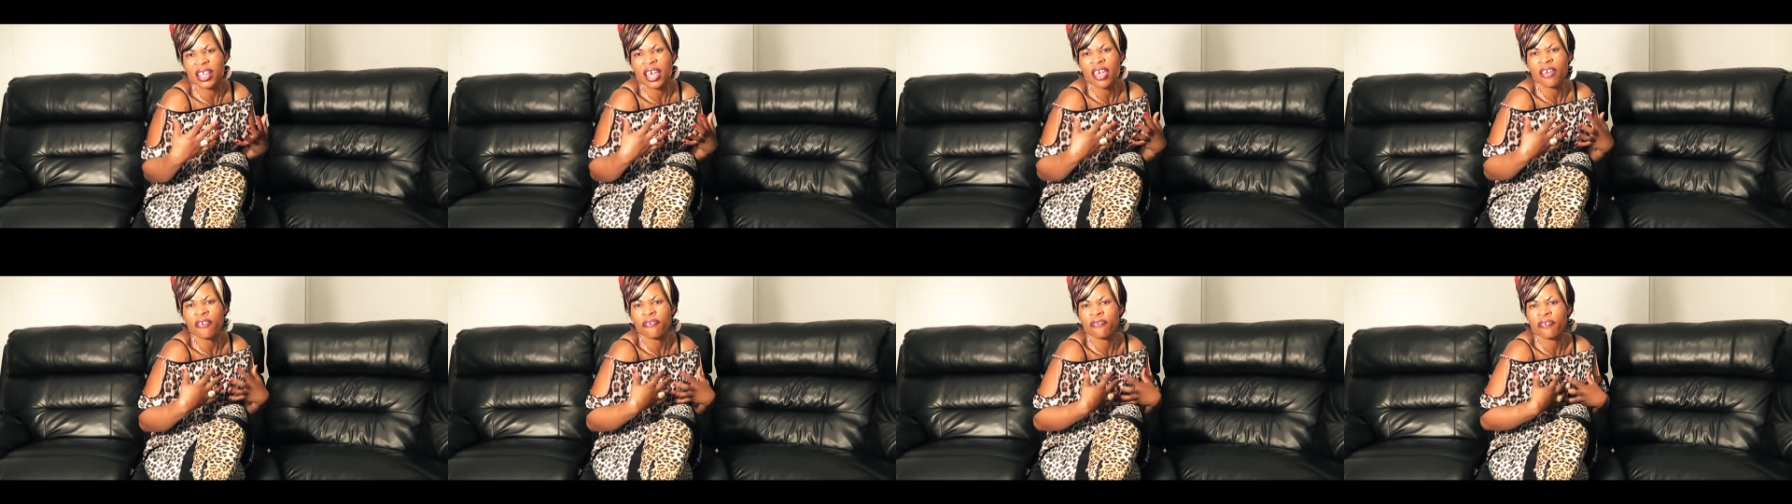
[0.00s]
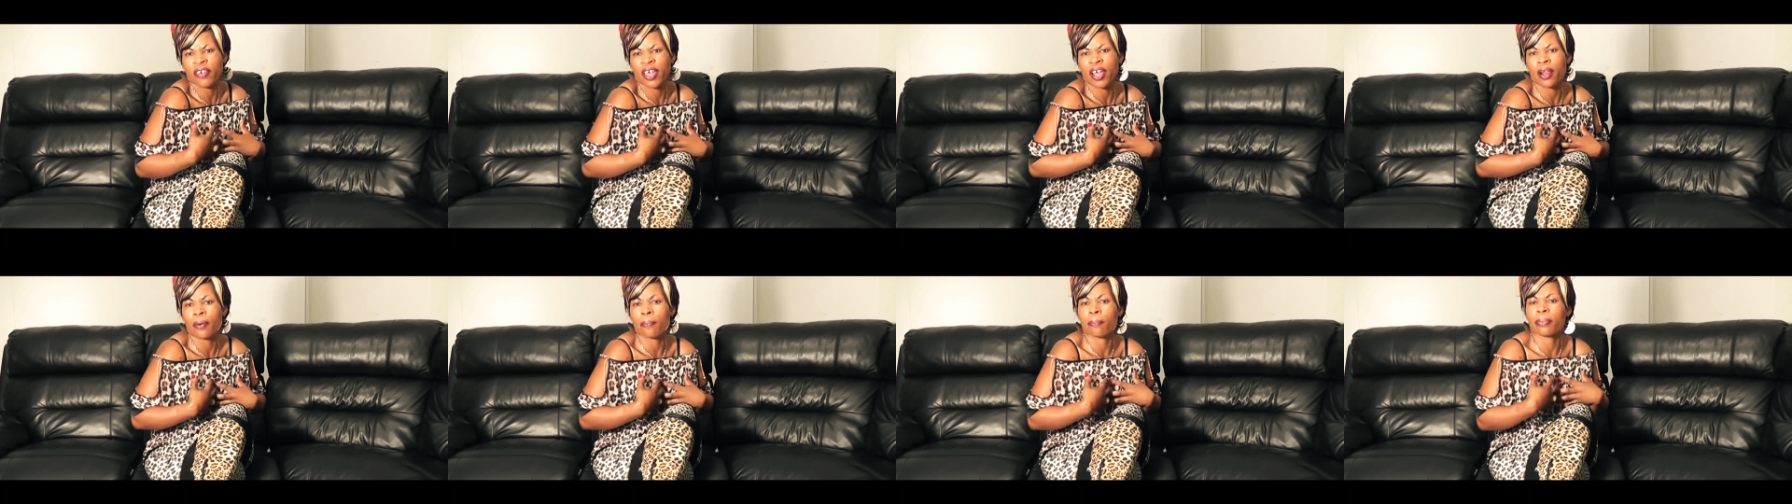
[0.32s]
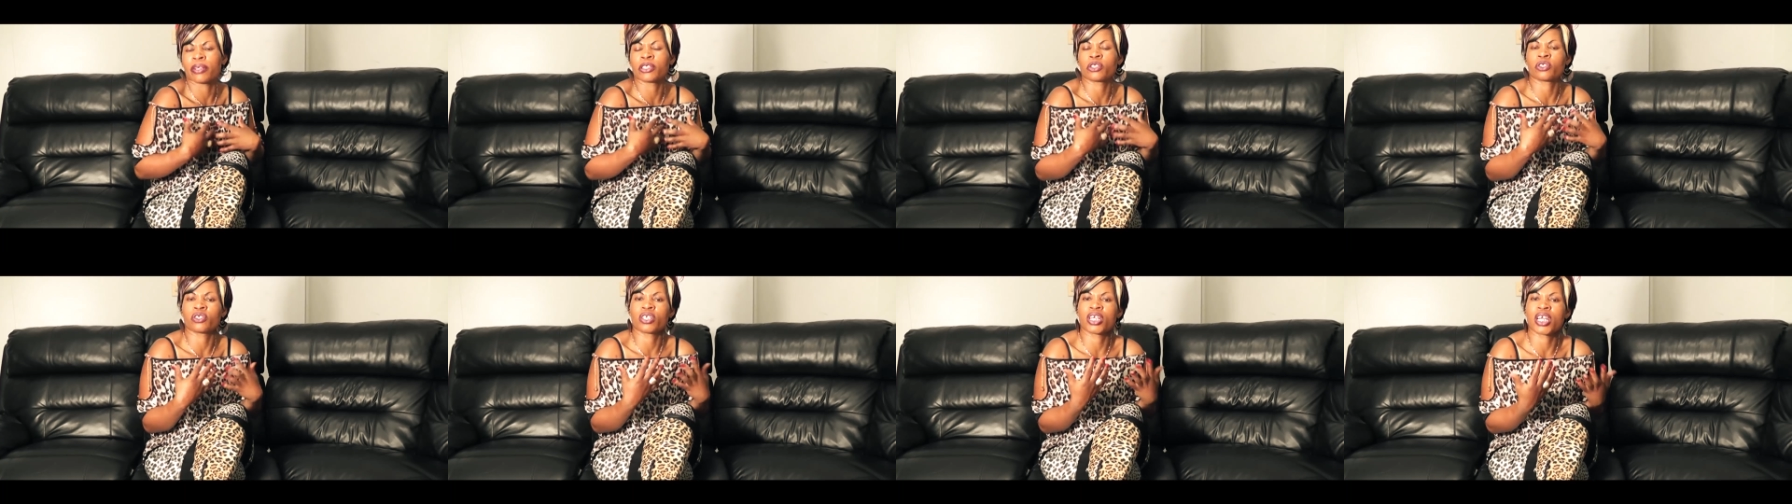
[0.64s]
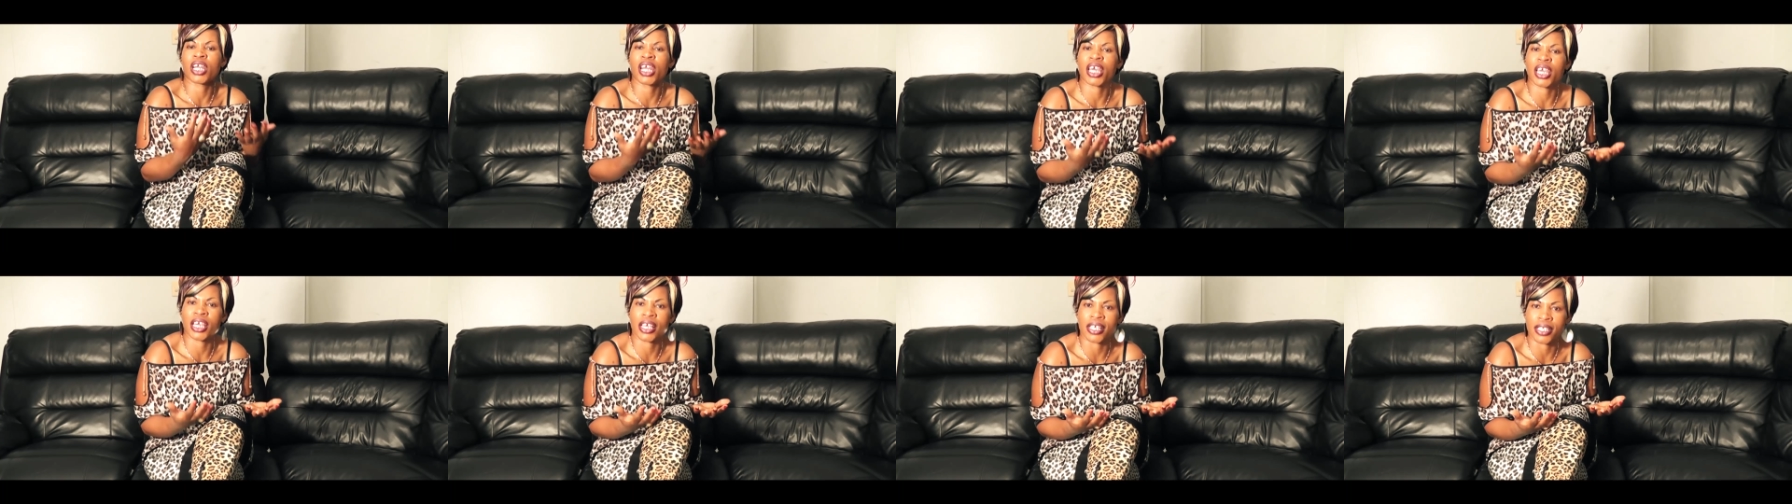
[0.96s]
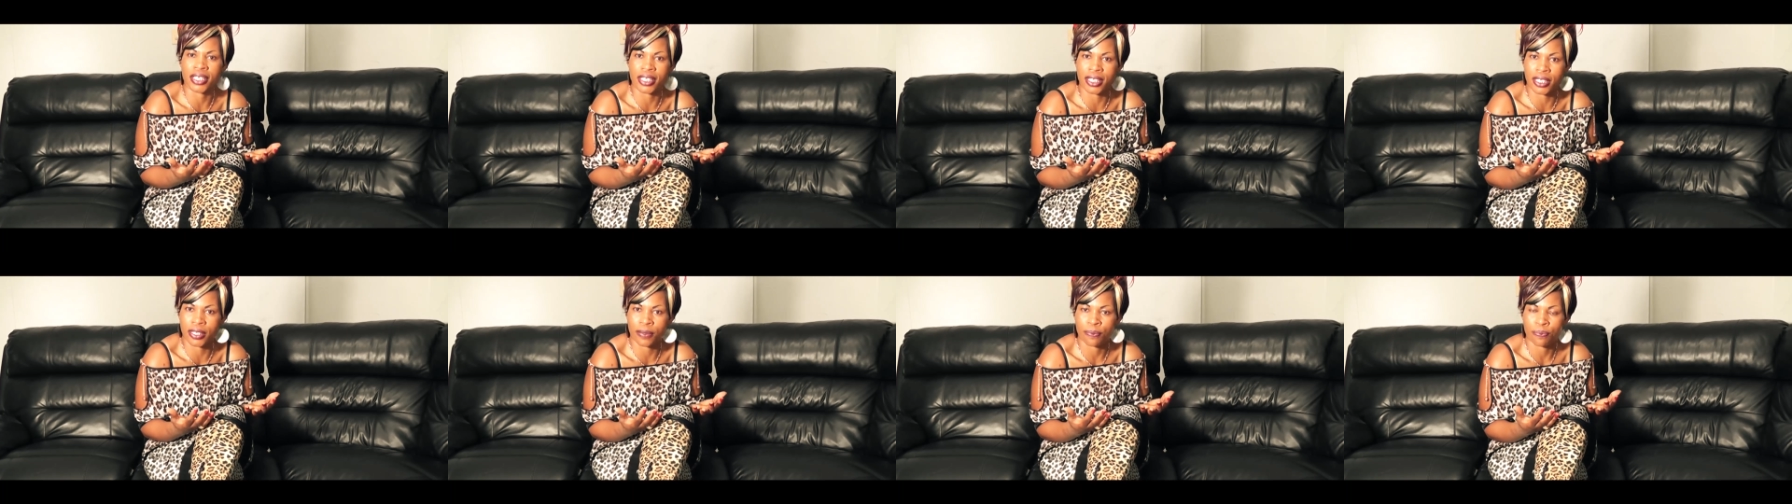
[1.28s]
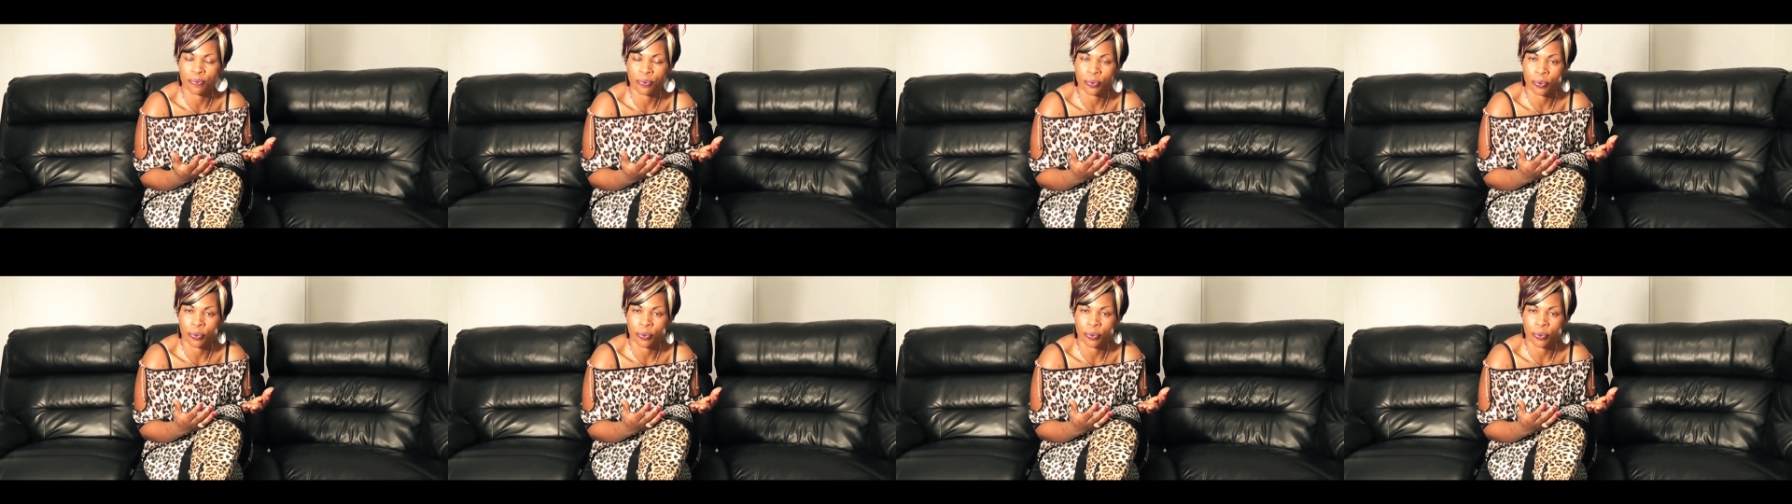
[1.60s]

they feel passionate